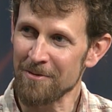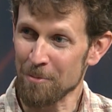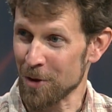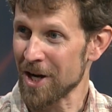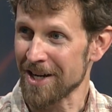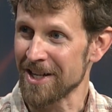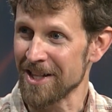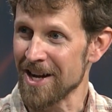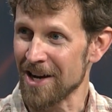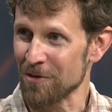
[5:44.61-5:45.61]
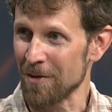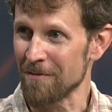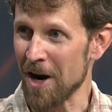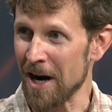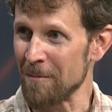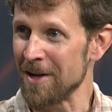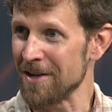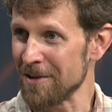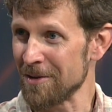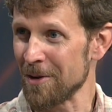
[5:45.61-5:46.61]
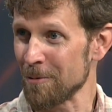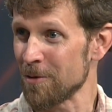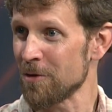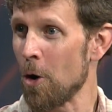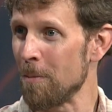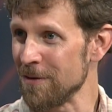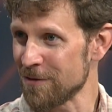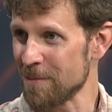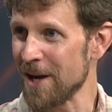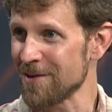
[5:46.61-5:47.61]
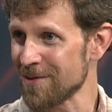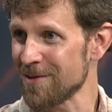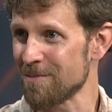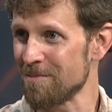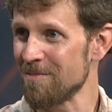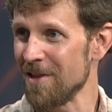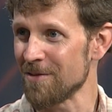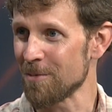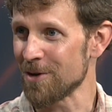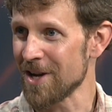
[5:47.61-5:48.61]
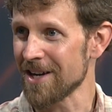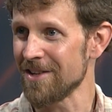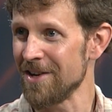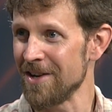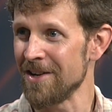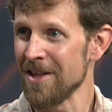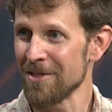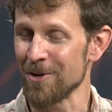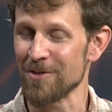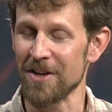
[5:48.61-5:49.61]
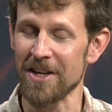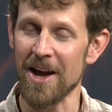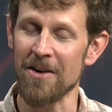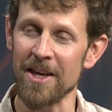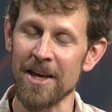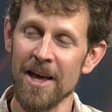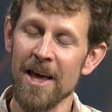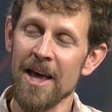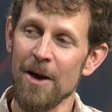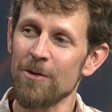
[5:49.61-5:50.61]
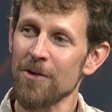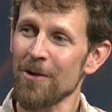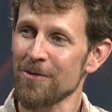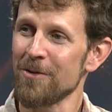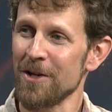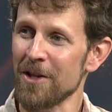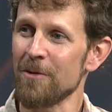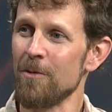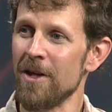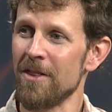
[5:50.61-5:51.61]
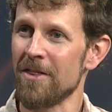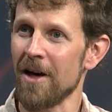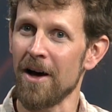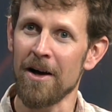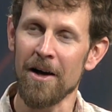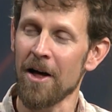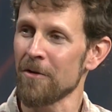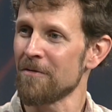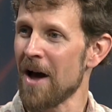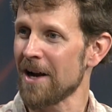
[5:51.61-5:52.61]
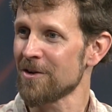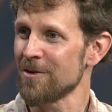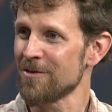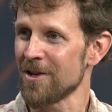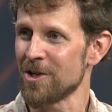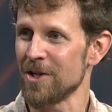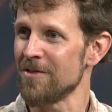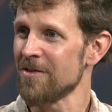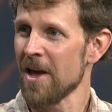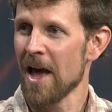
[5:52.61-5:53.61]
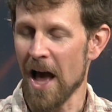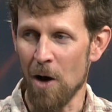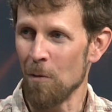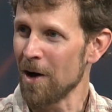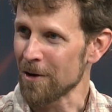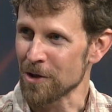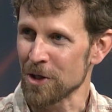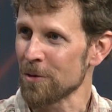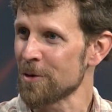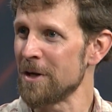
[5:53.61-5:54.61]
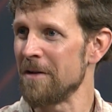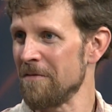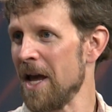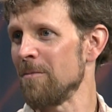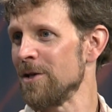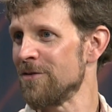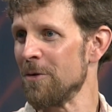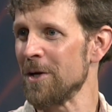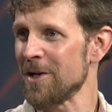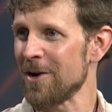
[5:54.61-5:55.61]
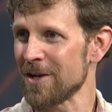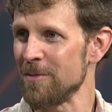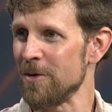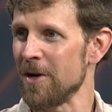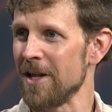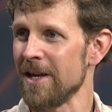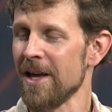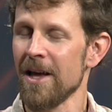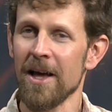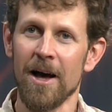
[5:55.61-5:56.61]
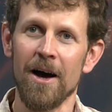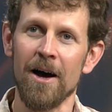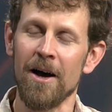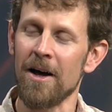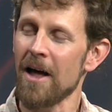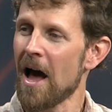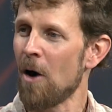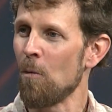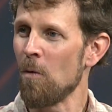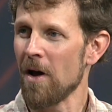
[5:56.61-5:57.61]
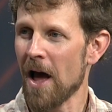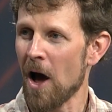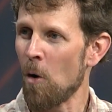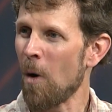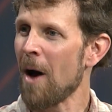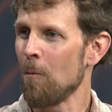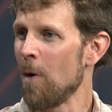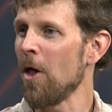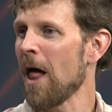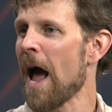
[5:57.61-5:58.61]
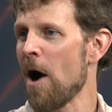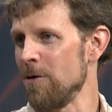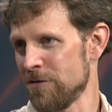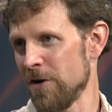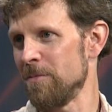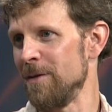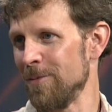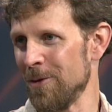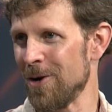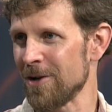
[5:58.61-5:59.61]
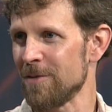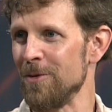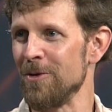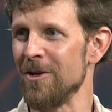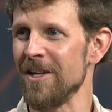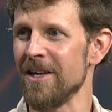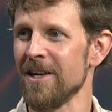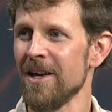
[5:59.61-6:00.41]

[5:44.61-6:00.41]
protecting the natural environment, in other words, open space that's protected in Thurston County. It was also dealing with other factors such as how well are children and families doing in our community, how well housed are people in our community,